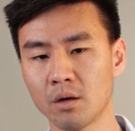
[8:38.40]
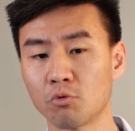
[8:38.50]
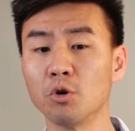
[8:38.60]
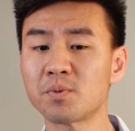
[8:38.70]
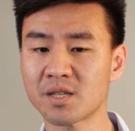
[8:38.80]

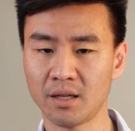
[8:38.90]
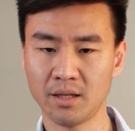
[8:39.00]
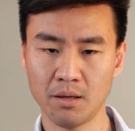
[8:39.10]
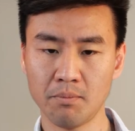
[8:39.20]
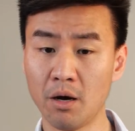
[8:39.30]
Group
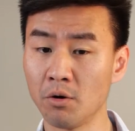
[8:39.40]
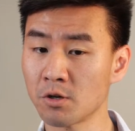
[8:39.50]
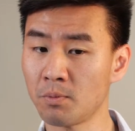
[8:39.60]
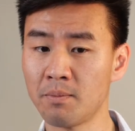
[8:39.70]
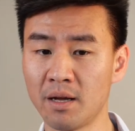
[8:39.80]
study may
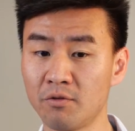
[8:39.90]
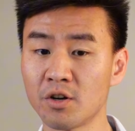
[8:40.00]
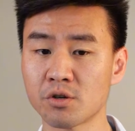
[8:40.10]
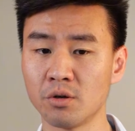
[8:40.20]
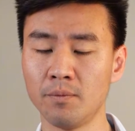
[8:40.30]
also be
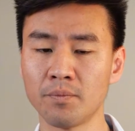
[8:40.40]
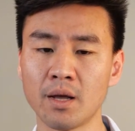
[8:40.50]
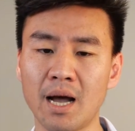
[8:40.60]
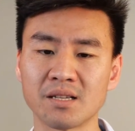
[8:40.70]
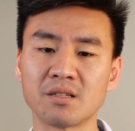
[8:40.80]
beneficial,
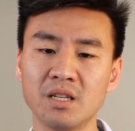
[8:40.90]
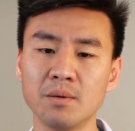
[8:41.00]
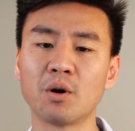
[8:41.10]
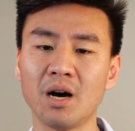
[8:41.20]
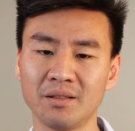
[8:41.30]
as
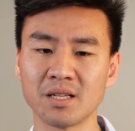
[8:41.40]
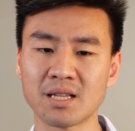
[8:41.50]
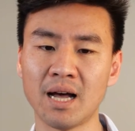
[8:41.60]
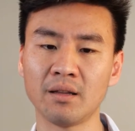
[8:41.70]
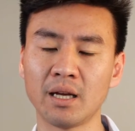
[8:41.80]
deeper
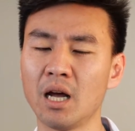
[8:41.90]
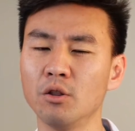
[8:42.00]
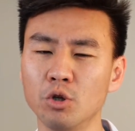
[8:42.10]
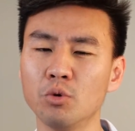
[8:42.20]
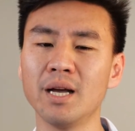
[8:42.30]
understanding
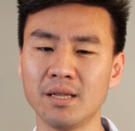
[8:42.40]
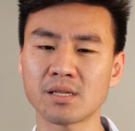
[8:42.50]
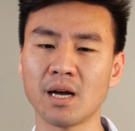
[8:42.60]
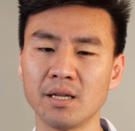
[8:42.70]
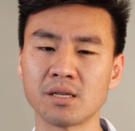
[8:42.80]
and new
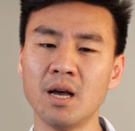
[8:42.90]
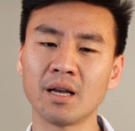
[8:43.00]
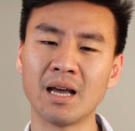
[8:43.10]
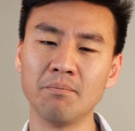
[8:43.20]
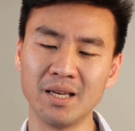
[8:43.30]
insights
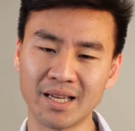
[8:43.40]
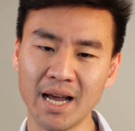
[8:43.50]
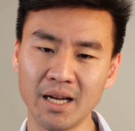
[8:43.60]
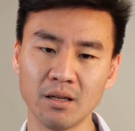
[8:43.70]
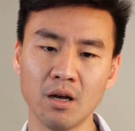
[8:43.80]
can be
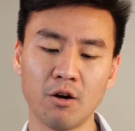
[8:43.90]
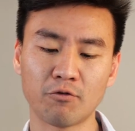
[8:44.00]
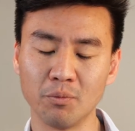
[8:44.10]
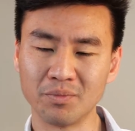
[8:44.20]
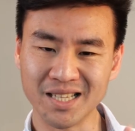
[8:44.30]
gained
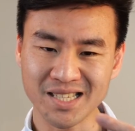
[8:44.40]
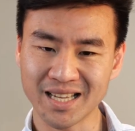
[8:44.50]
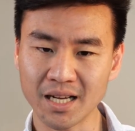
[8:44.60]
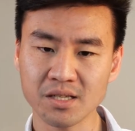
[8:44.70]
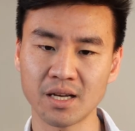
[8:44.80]
from
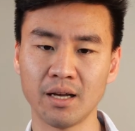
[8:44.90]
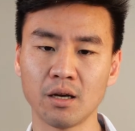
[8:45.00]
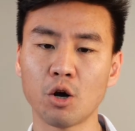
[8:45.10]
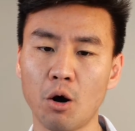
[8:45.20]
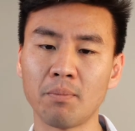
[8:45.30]
discussing
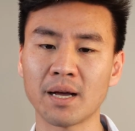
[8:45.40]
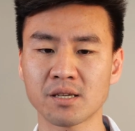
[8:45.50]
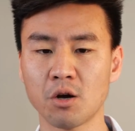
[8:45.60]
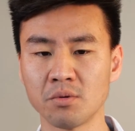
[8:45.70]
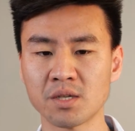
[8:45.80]
complex
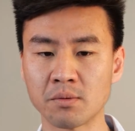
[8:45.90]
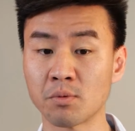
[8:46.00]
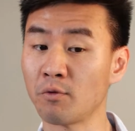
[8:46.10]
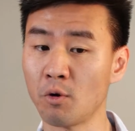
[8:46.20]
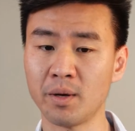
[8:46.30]
concepts
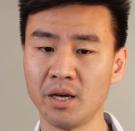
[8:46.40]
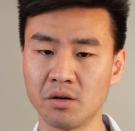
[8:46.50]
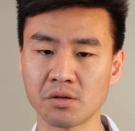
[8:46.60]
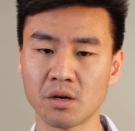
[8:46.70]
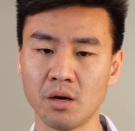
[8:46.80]
with your
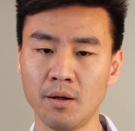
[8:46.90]
peers.